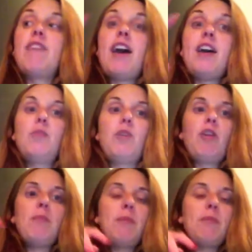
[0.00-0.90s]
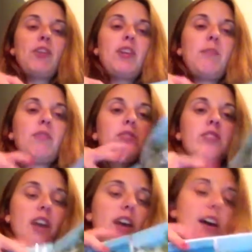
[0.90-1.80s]
and We Are Memory Keepers.
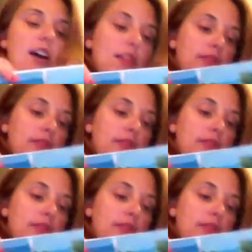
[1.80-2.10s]
And